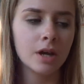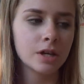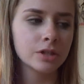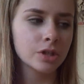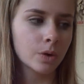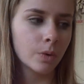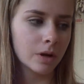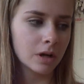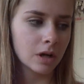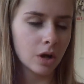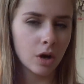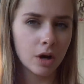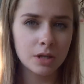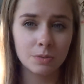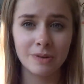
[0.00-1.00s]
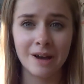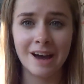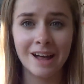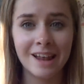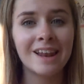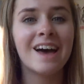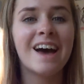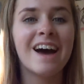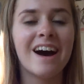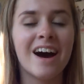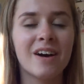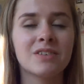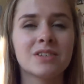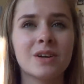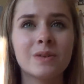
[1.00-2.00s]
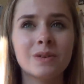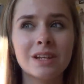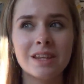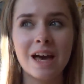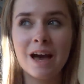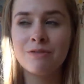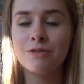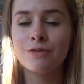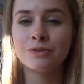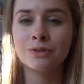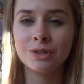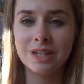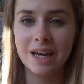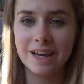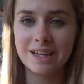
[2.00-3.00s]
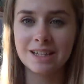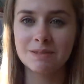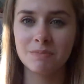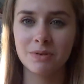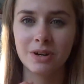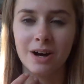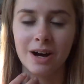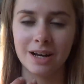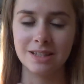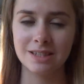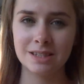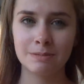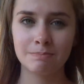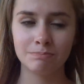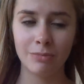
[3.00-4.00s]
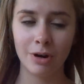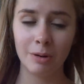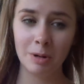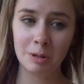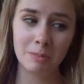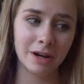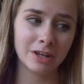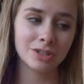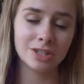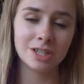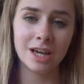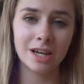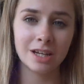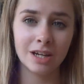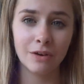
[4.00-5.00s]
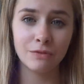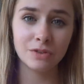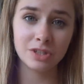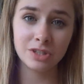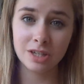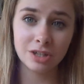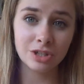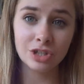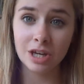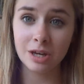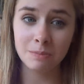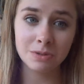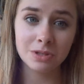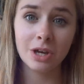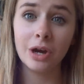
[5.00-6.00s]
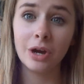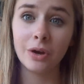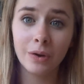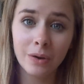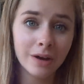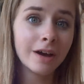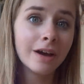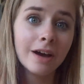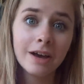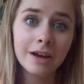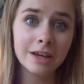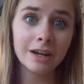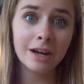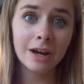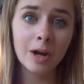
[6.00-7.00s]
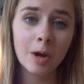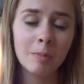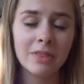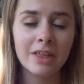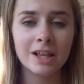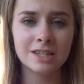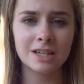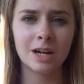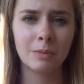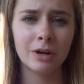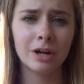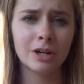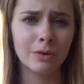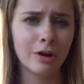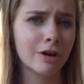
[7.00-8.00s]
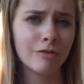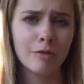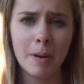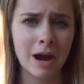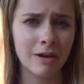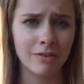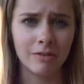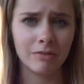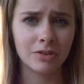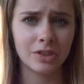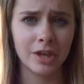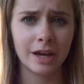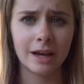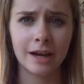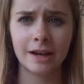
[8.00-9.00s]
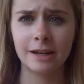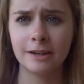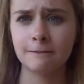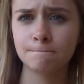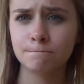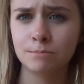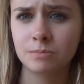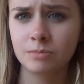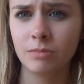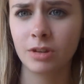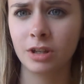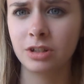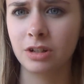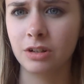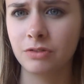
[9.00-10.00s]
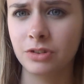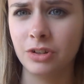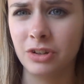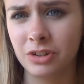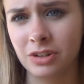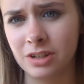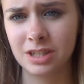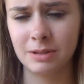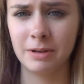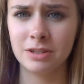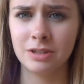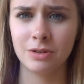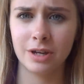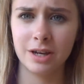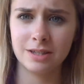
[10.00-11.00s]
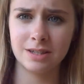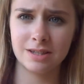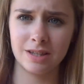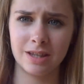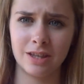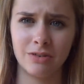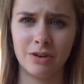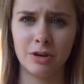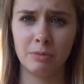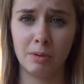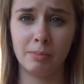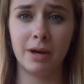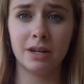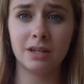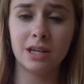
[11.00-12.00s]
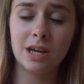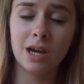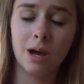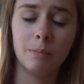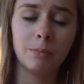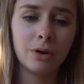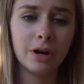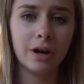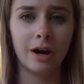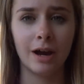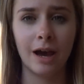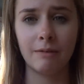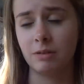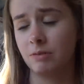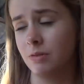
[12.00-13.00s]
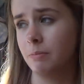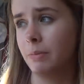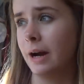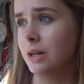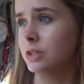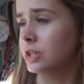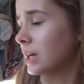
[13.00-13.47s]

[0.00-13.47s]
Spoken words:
Took quite a lot as well. I was only there for 4 days, but I probably managed to take enough to sink a ship. So, you know, but that's kind of what I do. I overpack for everything. And I don't know if you know, you can't see my suitcase. It's at the other end of my bed. But I haven't even unpacked